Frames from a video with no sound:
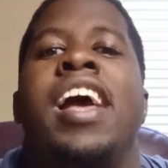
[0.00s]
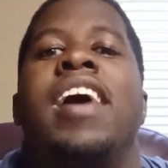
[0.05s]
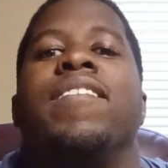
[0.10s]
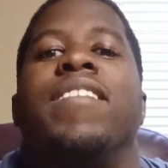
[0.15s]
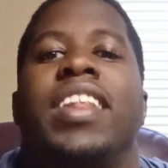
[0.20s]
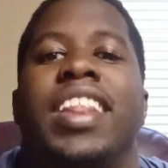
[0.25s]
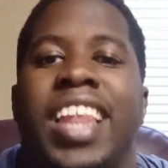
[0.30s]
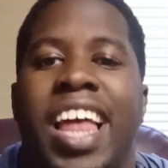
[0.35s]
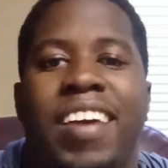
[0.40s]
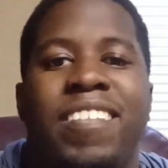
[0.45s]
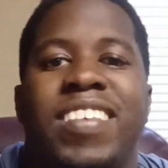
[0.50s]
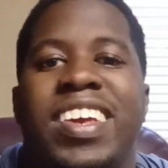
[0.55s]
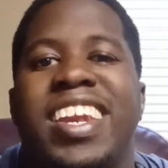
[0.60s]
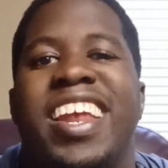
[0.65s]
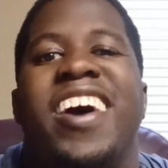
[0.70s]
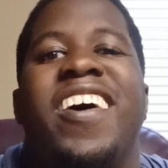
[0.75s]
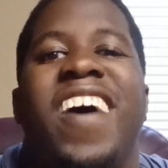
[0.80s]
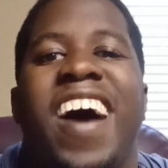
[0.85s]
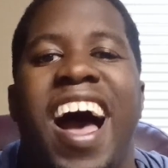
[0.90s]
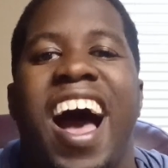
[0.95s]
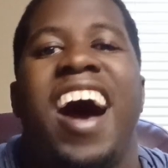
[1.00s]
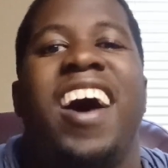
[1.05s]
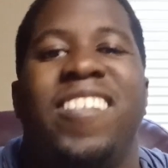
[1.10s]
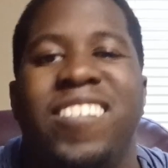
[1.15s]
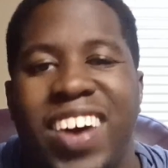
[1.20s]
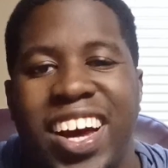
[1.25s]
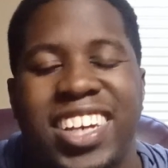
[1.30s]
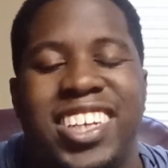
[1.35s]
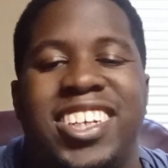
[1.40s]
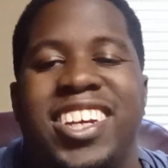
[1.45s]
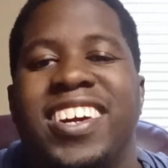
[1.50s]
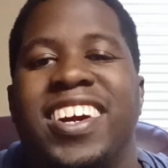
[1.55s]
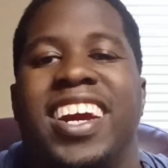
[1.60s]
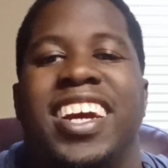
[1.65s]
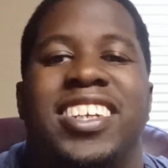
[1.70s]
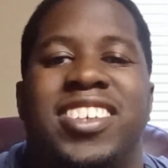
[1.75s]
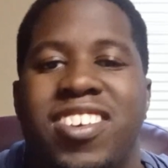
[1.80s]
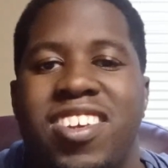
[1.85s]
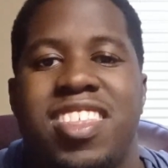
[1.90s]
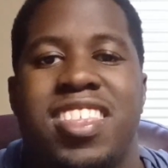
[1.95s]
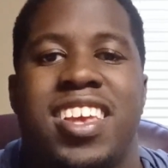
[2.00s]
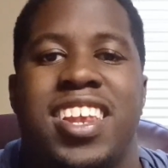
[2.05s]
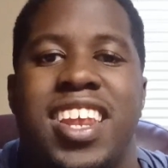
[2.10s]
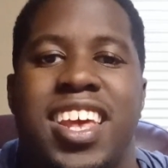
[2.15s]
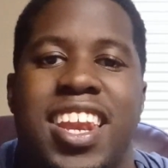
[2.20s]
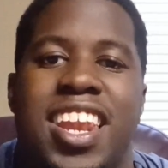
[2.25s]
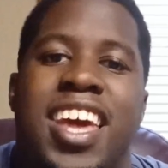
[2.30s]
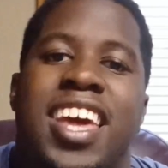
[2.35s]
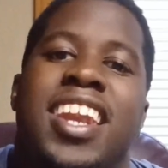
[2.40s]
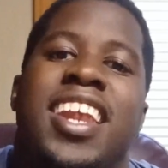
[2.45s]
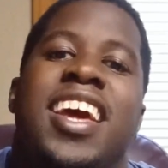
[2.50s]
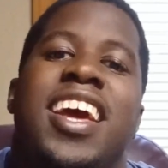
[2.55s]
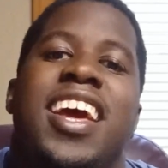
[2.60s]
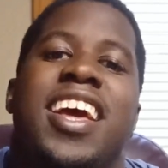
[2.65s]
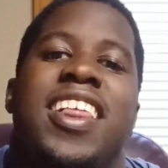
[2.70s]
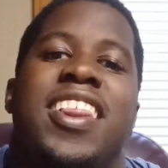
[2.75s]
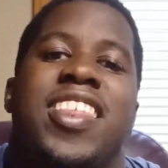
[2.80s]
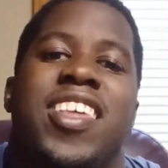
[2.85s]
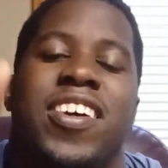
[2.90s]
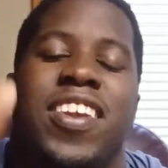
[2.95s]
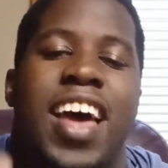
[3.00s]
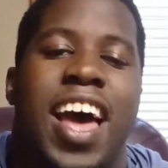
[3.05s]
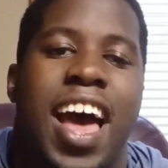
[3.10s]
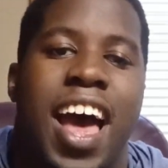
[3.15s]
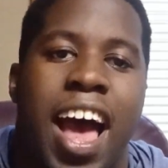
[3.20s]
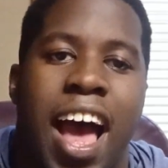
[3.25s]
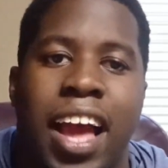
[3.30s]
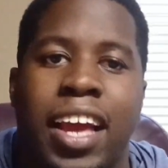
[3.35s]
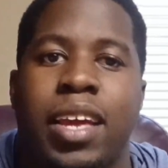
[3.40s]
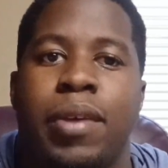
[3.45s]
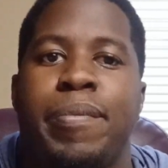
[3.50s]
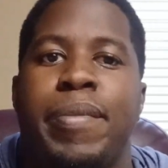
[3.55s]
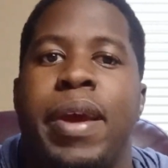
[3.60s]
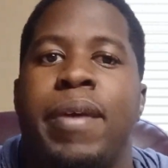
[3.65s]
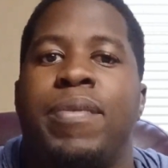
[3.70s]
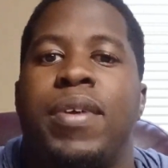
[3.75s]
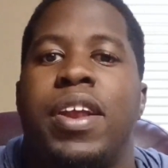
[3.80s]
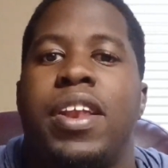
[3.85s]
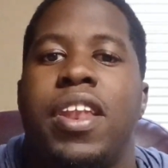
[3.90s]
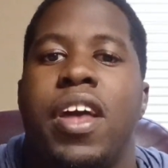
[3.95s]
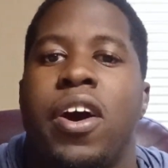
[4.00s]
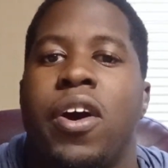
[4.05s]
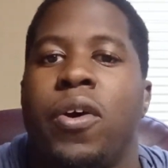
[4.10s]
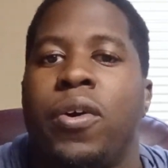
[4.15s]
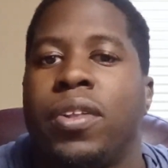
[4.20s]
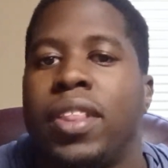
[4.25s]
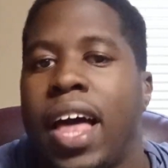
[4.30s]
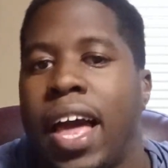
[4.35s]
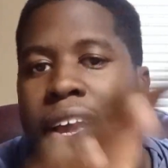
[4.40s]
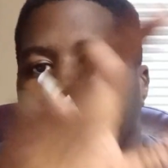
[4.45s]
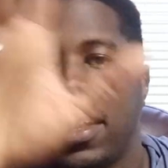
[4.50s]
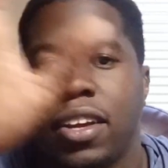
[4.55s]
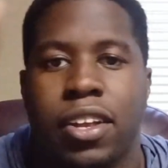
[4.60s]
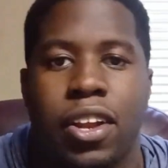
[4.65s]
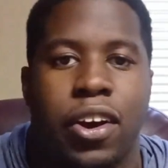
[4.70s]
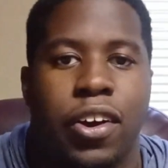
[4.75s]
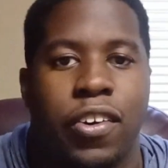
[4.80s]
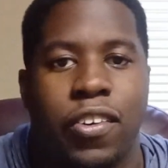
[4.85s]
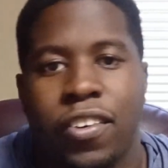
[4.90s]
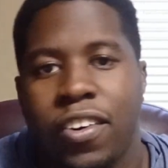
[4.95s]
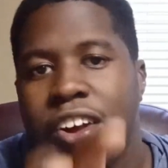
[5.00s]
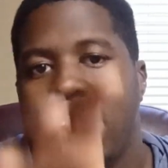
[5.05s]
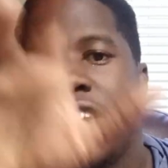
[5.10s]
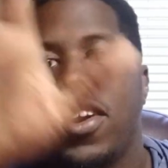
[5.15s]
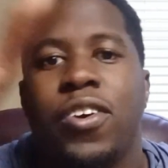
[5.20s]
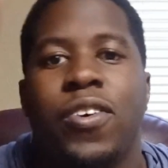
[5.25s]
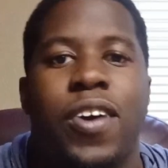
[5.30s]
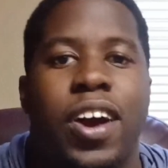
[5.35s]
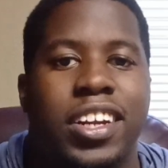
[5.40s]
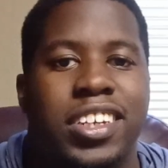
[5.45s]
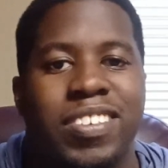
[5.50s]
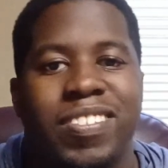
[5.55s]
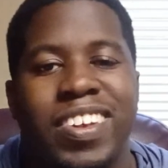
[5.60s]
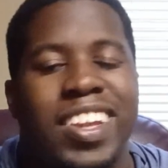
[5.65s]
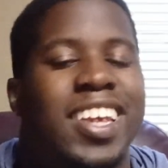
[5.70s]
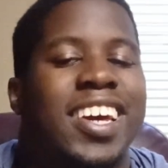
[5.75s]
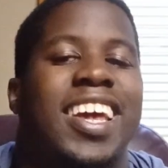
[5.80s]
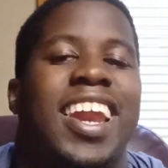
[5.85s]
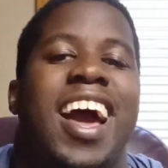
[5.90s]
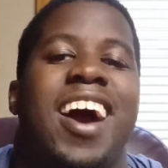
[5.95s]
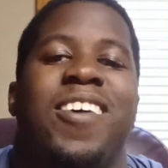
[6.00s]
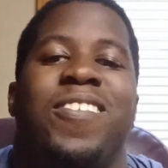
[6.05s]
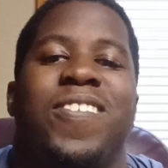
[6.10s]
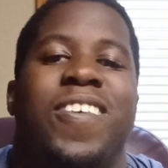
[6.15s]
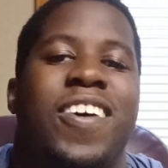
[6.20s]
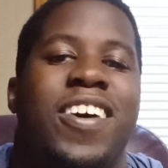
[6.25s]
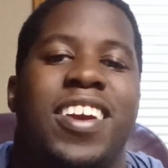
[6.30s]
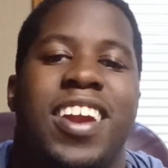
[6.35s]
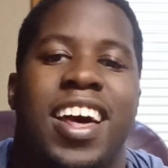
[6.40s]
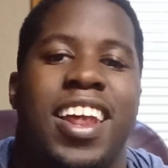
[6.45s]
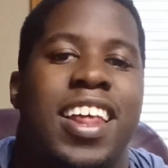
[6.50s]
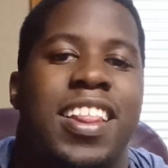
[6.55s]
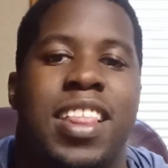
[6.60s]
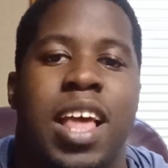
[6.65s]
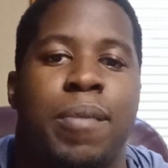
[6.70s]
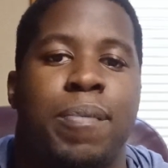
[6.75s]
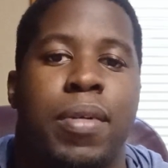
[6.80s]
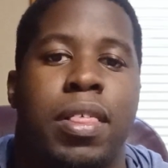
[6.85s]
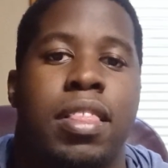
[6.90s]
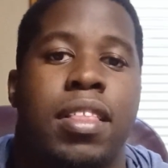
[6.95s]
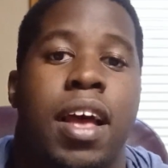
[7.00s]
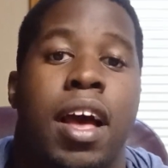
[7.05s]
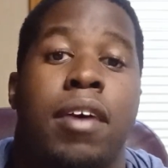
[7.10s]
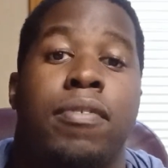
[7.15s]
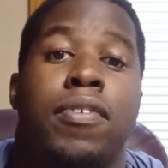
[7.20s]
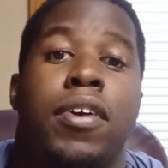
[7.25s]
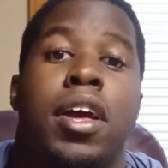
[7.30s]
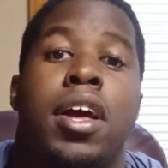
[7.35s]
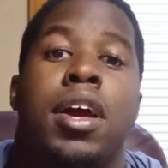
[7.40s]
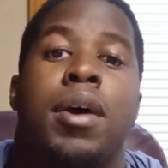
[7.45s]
but let me know how much you're interested in it so that I can be able to know, like, you know, who I should be looking out for and all that type of stuff.